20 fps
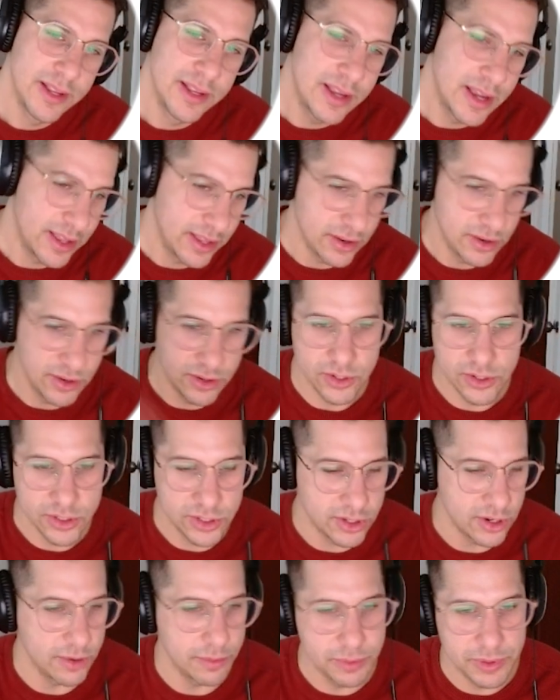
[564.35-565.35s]
and then you just
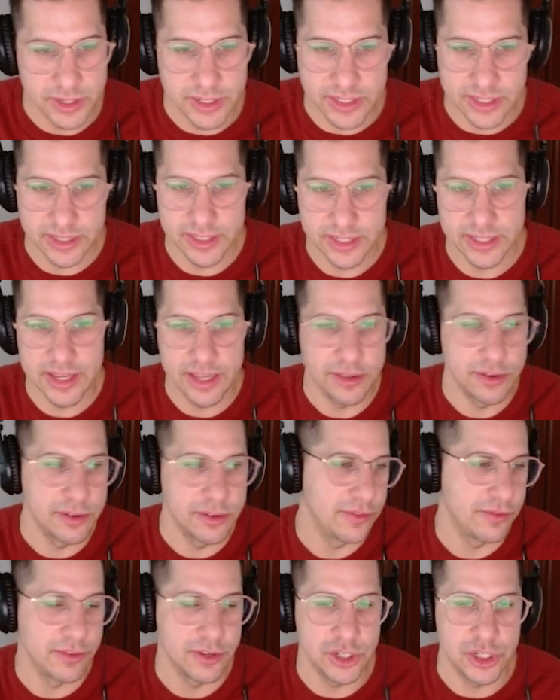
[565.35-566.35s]
start piecing together different